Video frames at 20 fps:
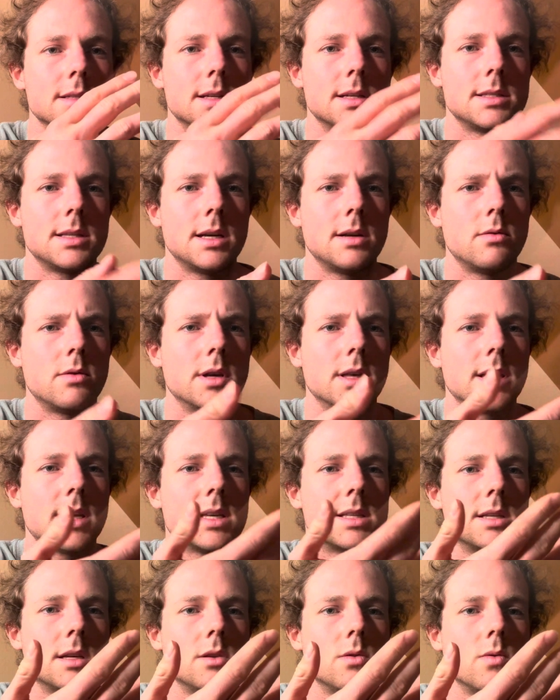because it really
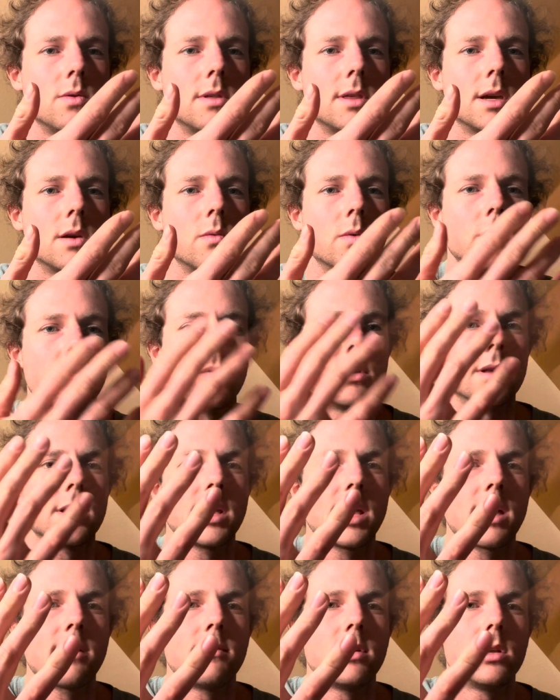is a new thing. We really
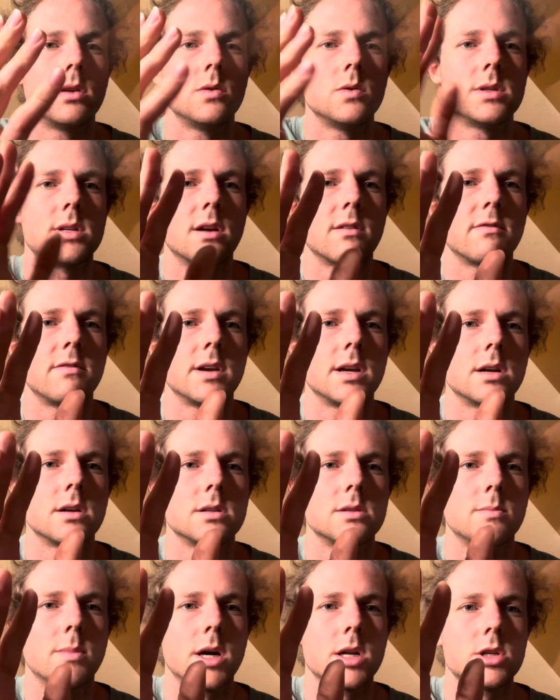haven't used our
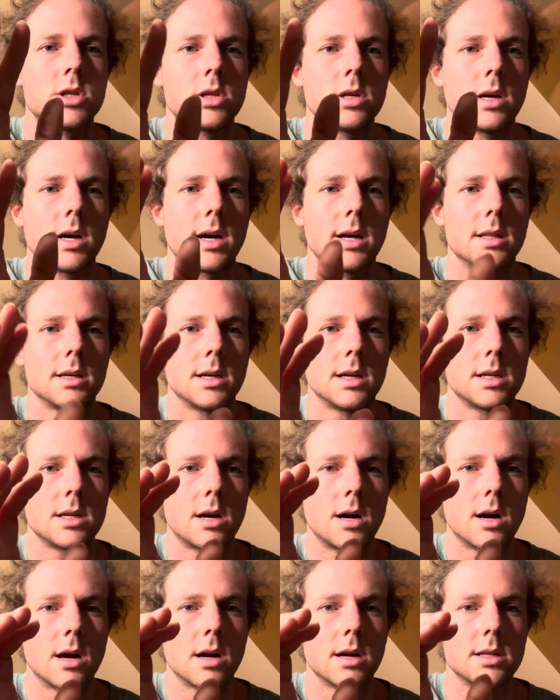fingers much on the
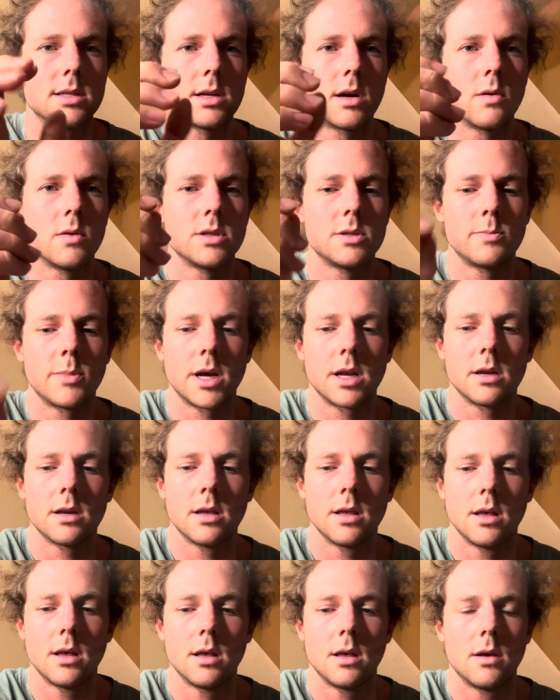guitar. It's always been
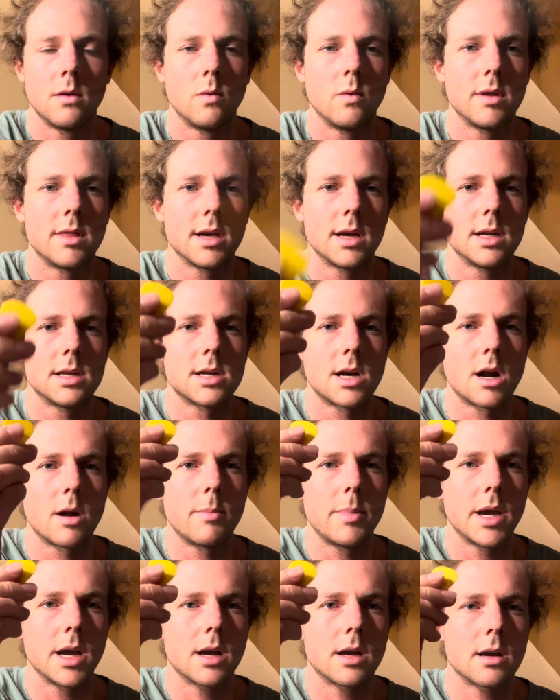with the guitar
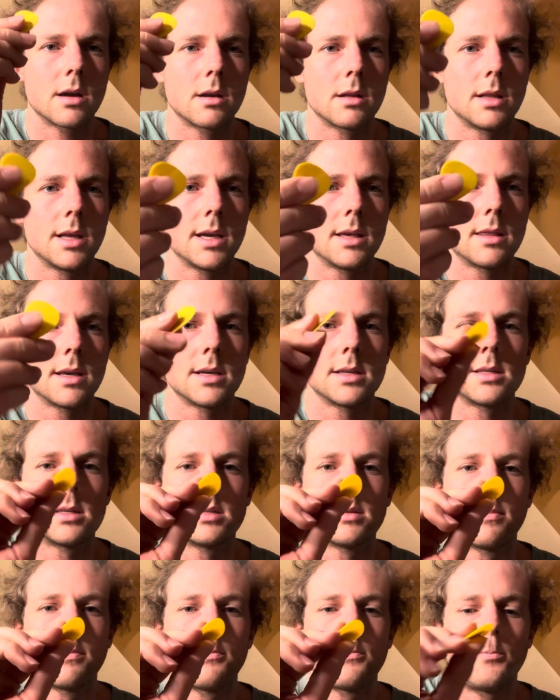pick like
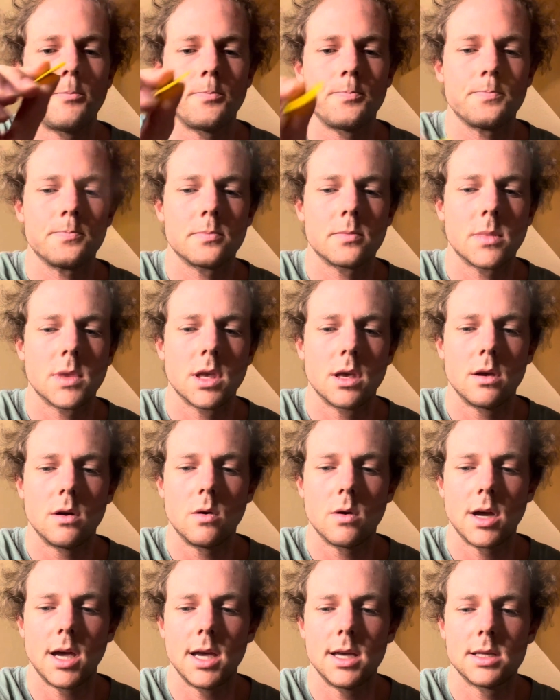this.
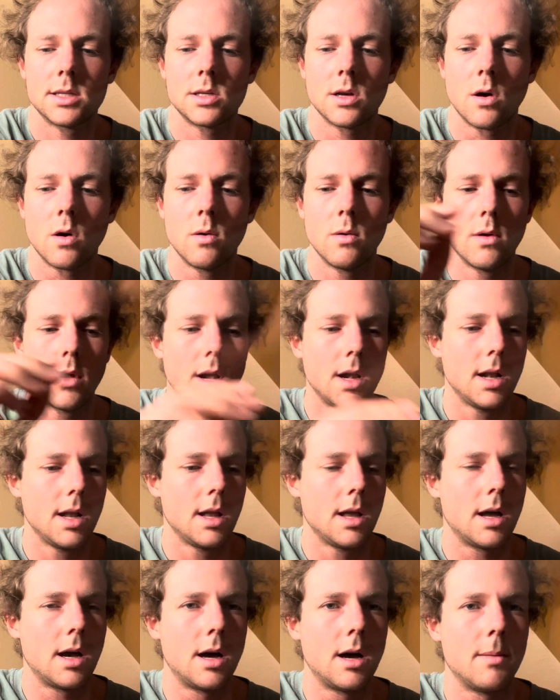Okay, so
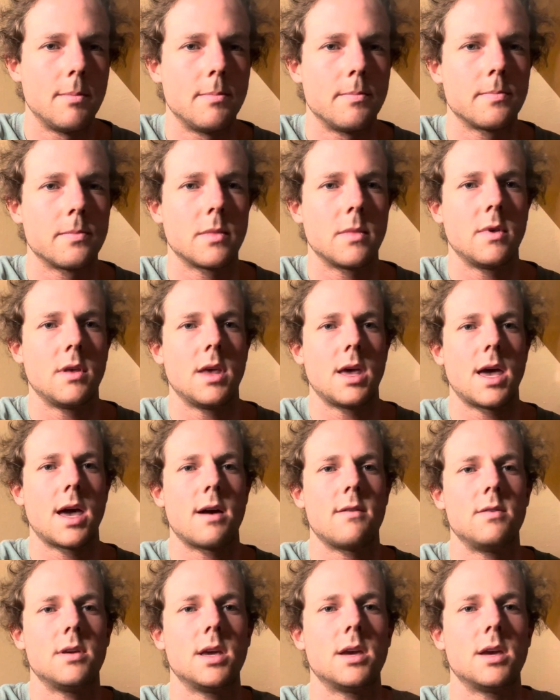having